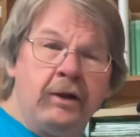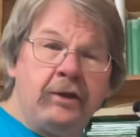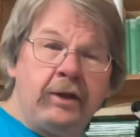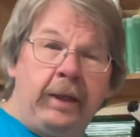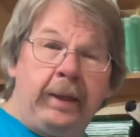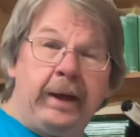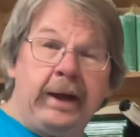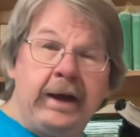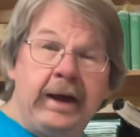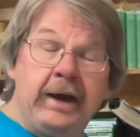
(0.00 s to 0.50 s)

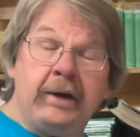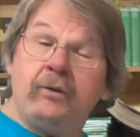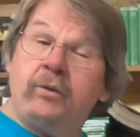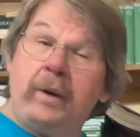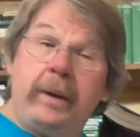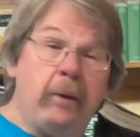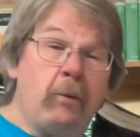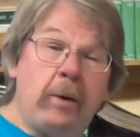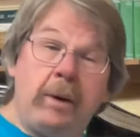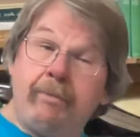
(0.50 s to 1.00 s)
that I had
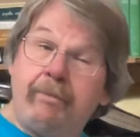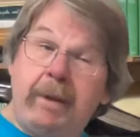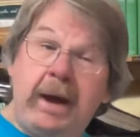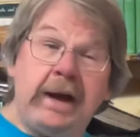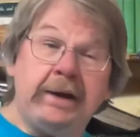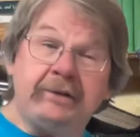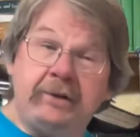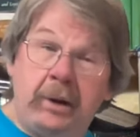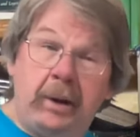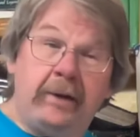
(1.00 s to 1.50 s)
when I went
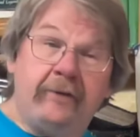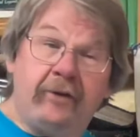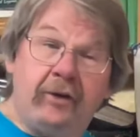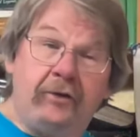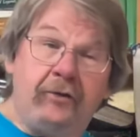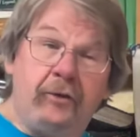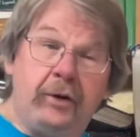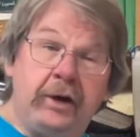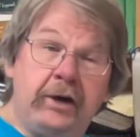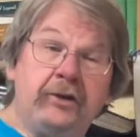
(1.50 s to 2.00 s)
back to level
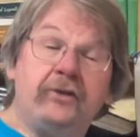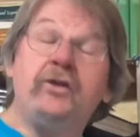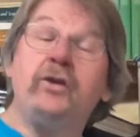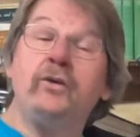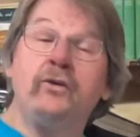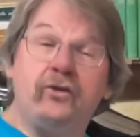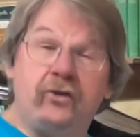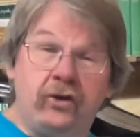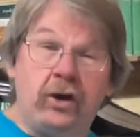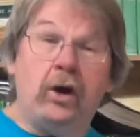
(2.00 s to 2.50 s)
three
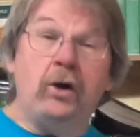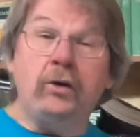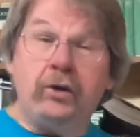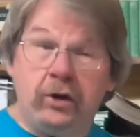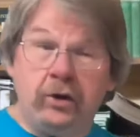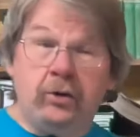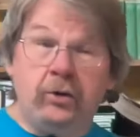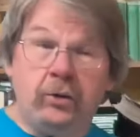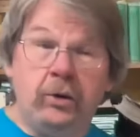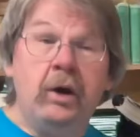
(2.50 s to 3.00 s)
to show
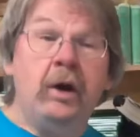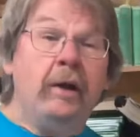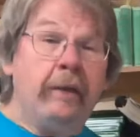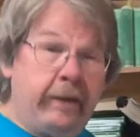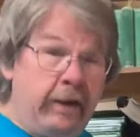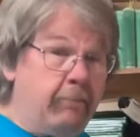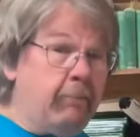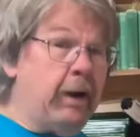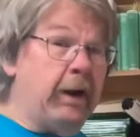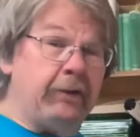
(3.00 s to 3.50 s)
you
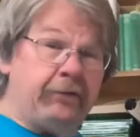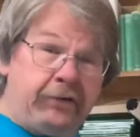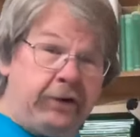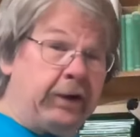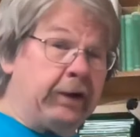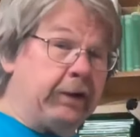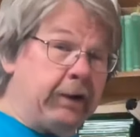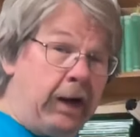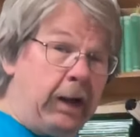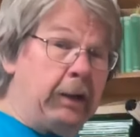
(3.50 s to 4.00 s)
that my
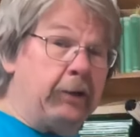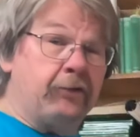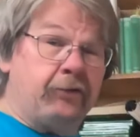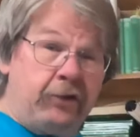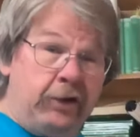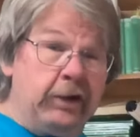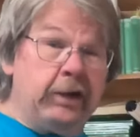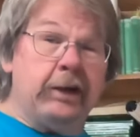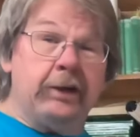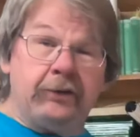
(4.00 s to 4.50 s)

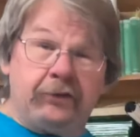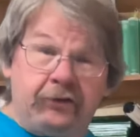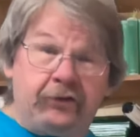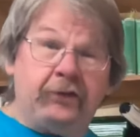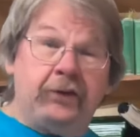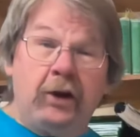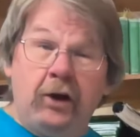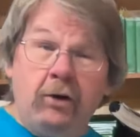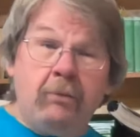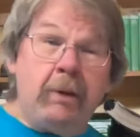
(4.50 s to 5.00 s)
psychology is
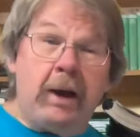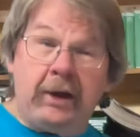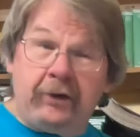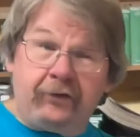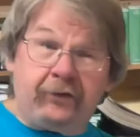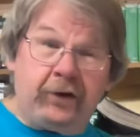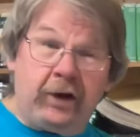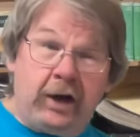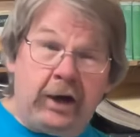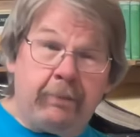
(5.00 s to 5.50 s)
still
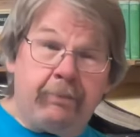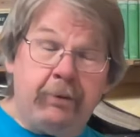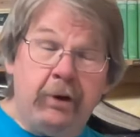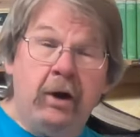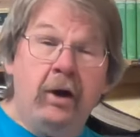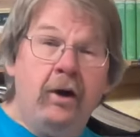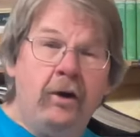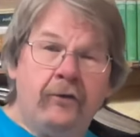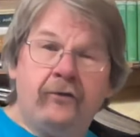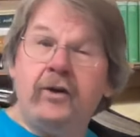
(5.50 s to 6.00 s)
messed up
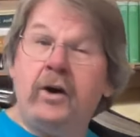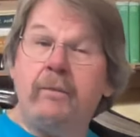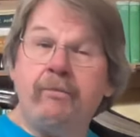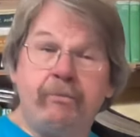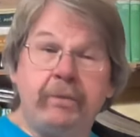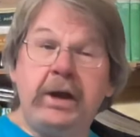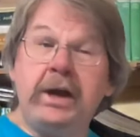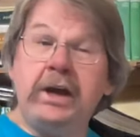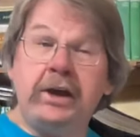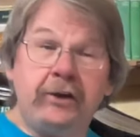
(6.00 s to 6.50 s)
from
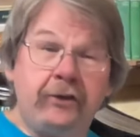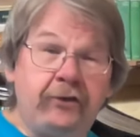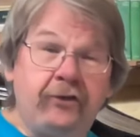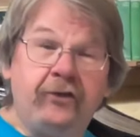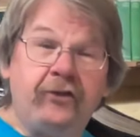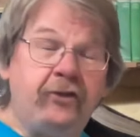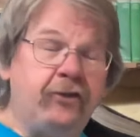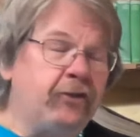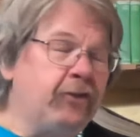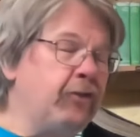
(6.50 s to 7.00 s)
being
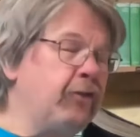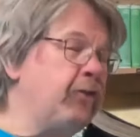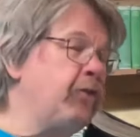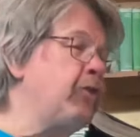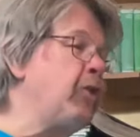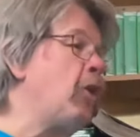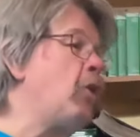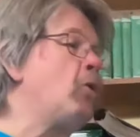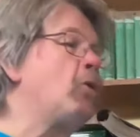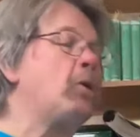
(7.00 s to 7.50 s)

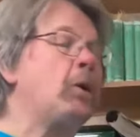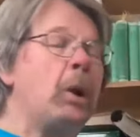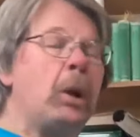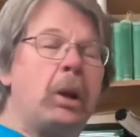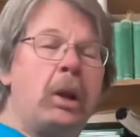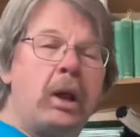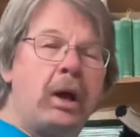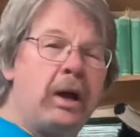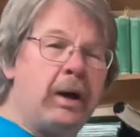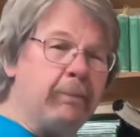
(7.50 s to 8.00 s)
so
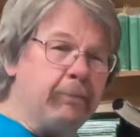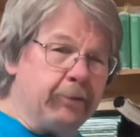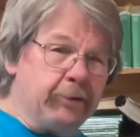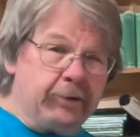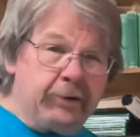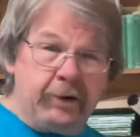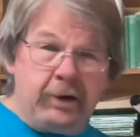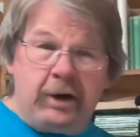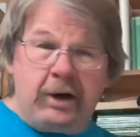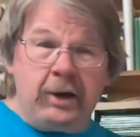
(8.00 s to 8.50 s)

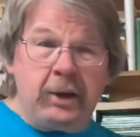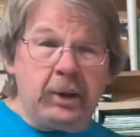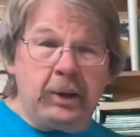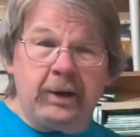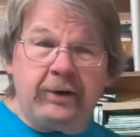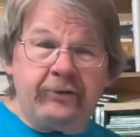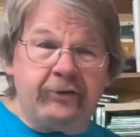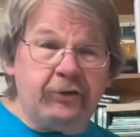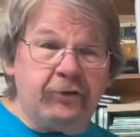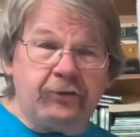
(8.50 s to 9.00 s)
clobbered on
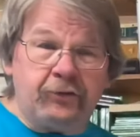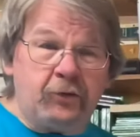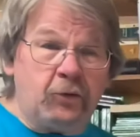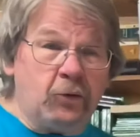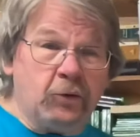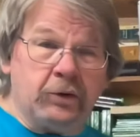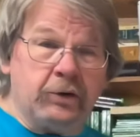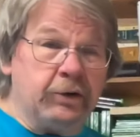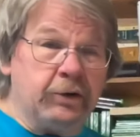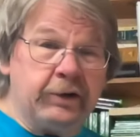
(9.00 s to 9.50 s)
level
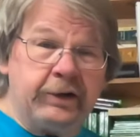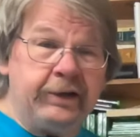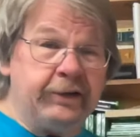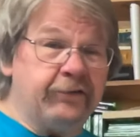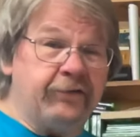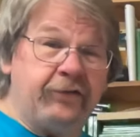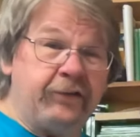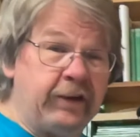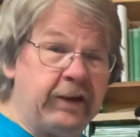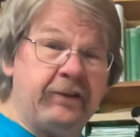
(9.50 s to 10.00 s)
four.
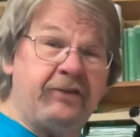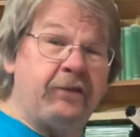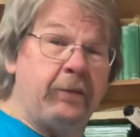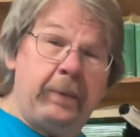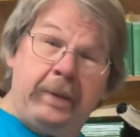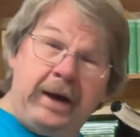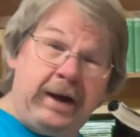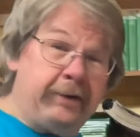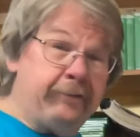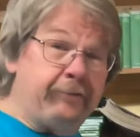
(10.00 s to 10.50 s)
It's it's
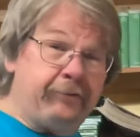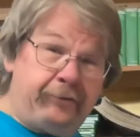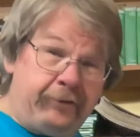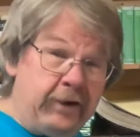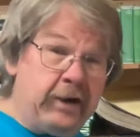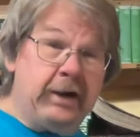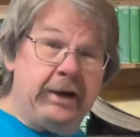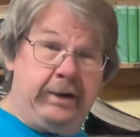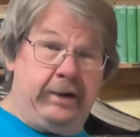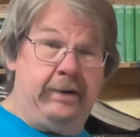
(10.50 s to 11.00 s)
not
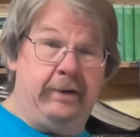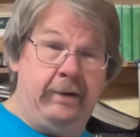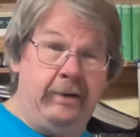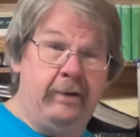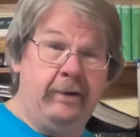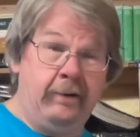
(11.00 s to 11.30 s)
fun.